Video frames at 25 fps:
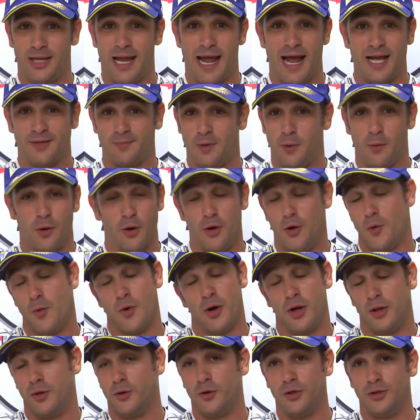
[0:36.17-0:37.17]
They asked me, "What do you
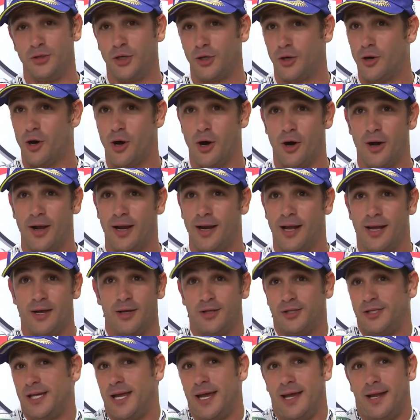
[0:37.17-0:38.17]
want to do? Is your call?" And I
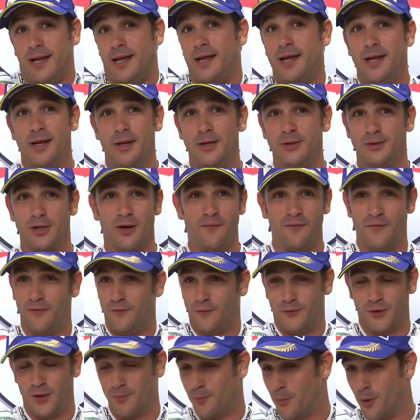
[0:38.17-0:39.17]
just said, "Some
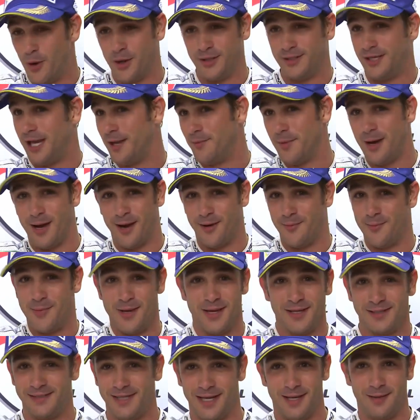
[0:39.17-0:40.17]
some boys came out of
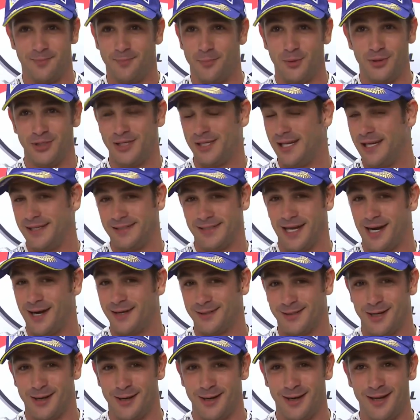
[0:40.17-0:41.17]
me and said, put slick
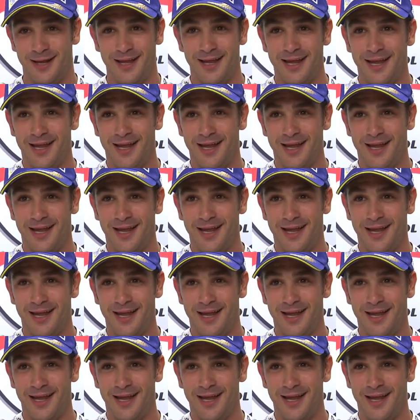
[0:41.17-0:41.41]
tires on."